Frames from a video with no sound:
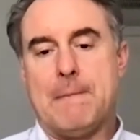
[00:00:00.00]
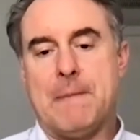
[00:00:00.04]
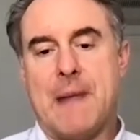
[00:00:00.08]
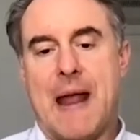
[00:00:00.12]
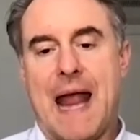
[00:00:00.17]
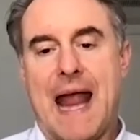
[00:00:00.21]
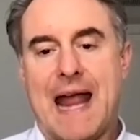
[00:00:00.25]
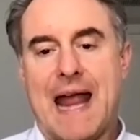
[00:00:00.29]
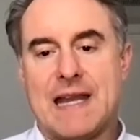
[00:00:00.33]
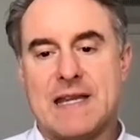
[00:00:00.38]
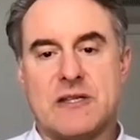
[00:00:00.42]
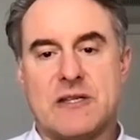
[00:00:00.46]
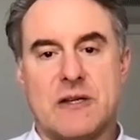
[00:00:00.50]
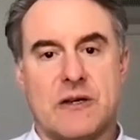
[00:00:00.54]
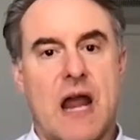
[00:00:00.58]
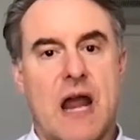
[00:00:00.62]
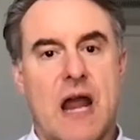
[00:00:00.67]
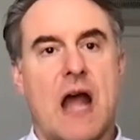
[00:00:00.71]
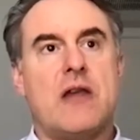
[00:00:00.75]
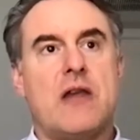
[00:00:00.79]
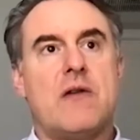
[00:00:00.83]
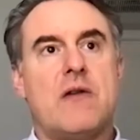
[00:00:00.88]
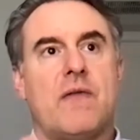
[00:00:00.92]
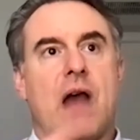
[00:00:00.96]
And so now
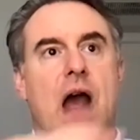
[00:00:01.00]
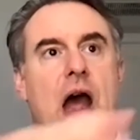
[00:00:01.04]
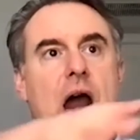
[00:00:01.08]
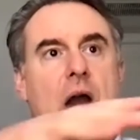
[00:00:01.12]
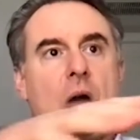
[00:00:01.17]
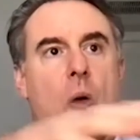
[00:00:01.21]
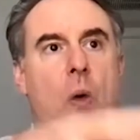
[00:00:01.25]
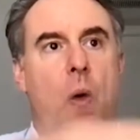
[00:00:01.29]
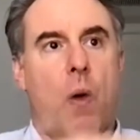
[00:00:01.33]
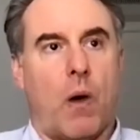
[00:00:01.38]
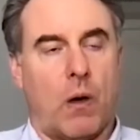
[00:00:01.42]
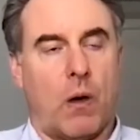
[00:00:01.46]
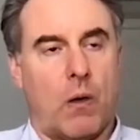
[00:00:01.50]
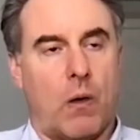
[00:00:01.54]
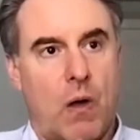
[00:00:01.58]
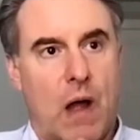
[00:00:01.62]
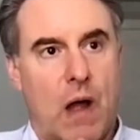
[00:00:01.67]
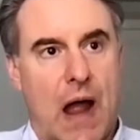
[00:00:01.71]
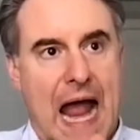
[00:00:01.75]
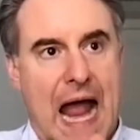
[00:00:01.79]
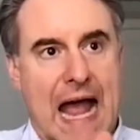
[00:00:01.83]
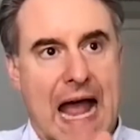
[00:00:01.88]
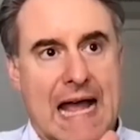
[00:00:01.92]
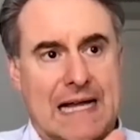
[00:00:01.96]
you've got Oracle,
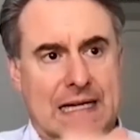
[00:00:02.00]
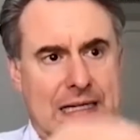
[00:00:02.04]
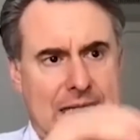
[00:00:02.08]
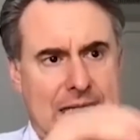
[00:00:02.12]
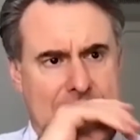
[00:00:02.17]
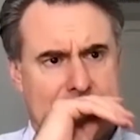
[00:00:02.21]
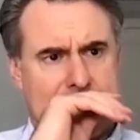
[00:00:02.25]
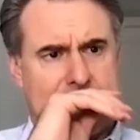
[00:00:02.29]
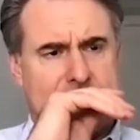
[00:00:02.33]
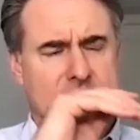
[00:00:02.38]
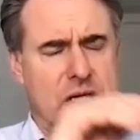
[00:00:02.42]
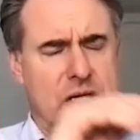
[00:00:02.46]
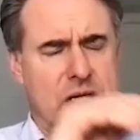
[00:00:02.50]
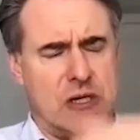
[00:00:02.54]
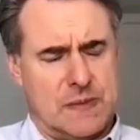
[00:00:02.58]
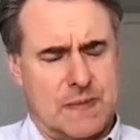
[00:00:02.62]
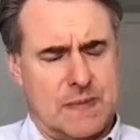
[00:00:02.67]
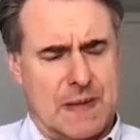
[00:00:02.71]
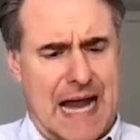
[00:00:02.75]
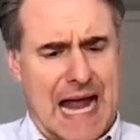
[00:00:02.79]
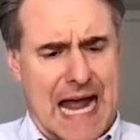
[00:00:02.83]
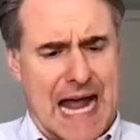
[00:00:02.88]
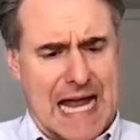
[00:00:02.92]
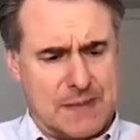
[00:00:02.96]
has
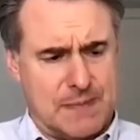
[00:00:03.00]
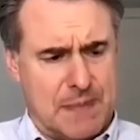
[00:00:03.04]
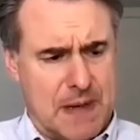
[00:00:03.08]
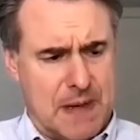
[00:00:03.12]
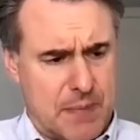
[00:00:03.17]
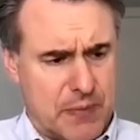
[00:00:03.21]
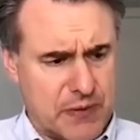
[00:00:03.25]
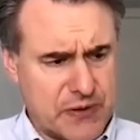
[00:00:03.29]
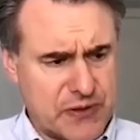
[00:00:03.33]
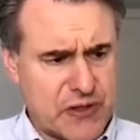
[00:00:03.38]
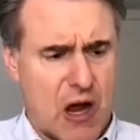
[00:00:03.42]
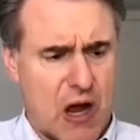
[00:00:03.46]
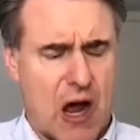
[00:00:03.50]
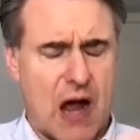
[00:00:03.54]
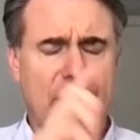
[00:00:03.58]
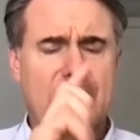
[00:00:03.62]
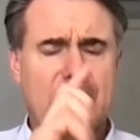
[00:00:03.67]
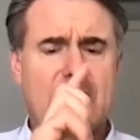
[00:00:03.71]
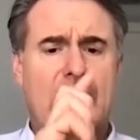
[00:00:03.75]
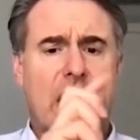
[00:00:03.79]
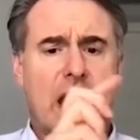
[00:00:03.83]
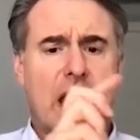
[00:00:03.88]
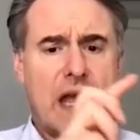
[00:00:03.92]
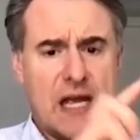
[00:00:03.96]
PeopleSoft,
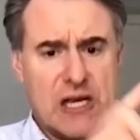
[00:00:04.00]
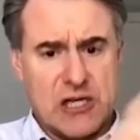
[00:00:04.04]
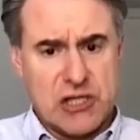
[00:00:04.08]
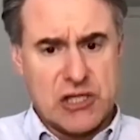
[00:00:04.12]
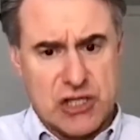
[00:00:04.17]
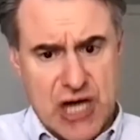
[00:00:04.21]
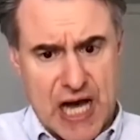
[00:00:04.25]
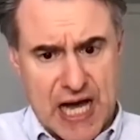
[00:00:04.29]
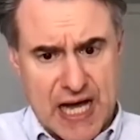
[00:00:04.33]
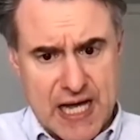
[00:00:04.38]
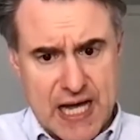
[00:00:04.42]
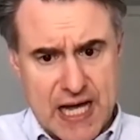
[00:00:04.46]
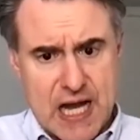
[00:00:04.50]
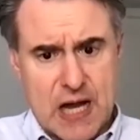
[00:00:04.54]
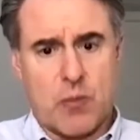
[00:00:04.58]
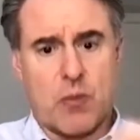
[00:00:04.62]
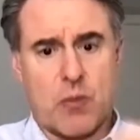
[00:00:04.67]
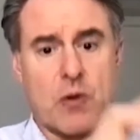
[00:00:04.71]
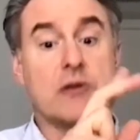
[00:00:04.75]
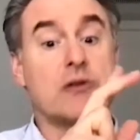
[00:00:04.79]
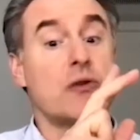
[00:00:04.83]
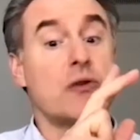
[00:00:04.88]
JD Edwards,